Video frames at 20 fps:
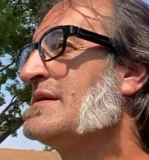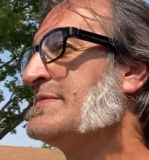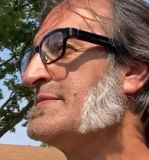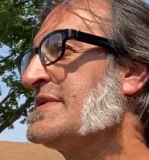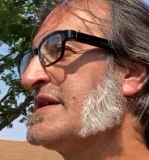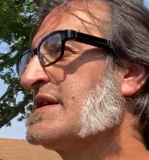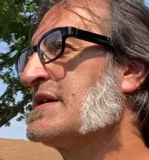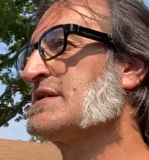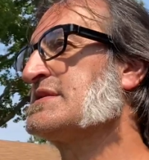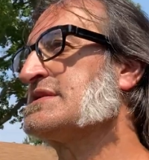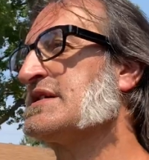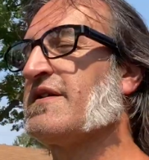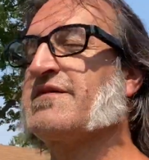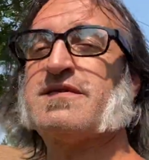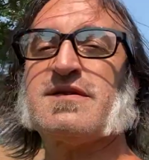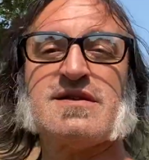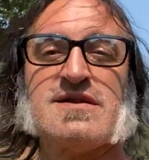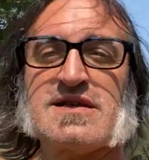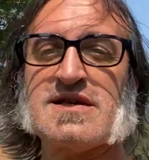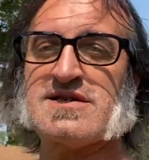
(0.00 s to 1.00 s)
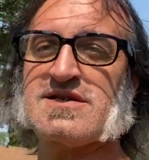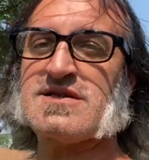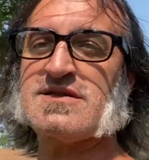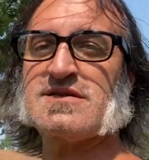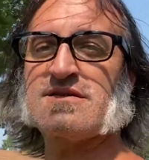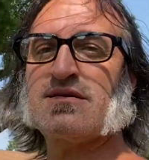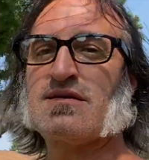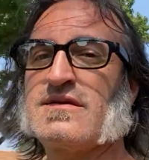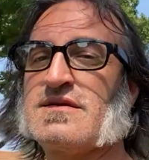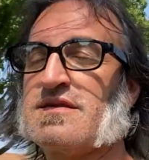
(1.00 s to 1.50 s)
because they've
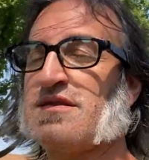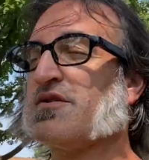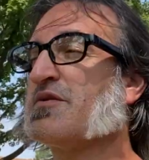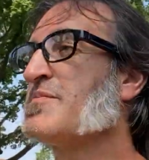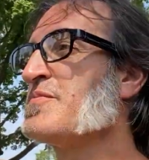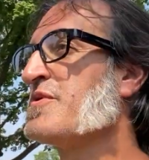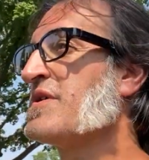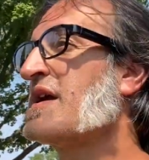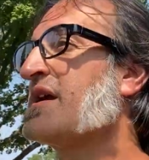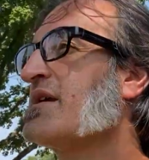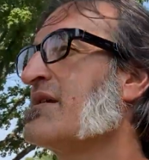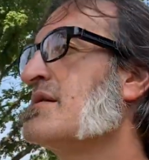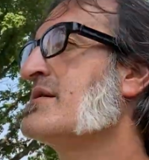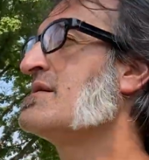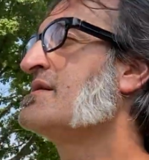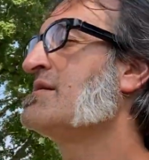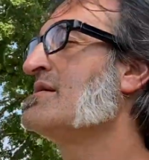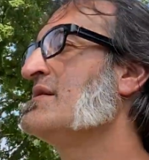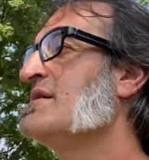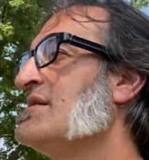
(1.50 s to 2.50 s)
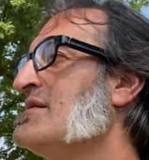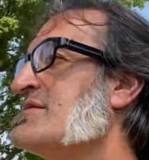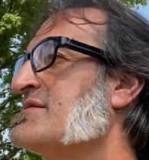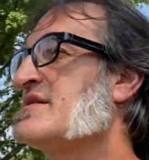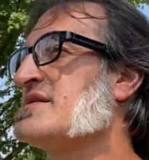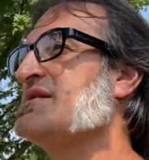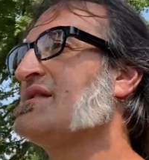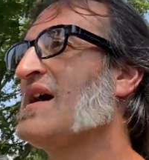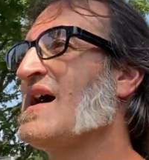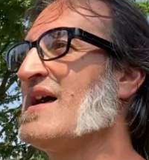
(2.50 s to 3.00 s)
conditioned their brain
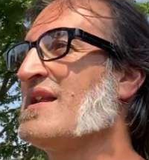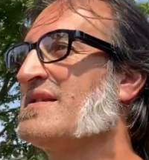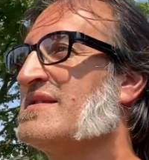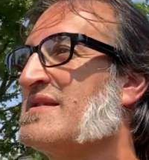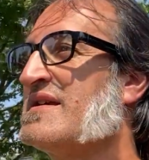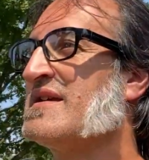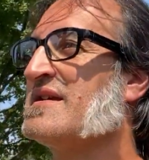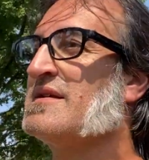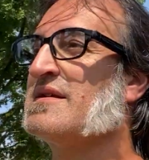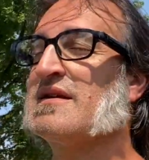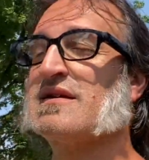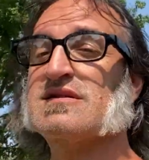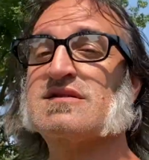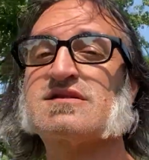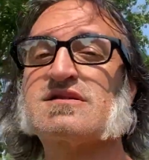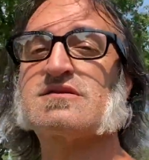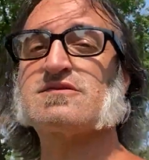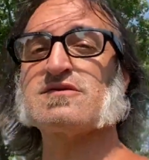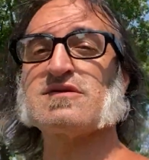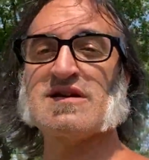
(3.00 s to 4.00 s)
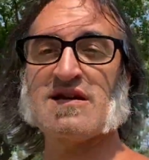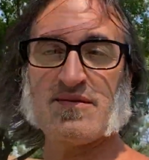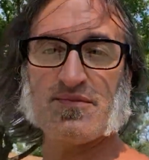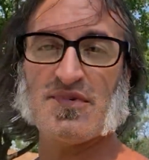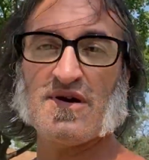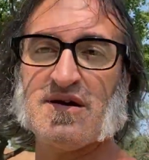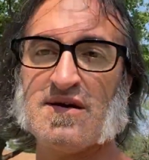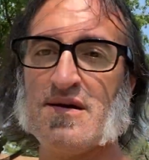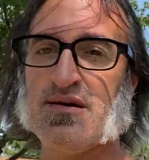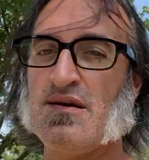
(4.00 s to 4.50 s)
to not need extreme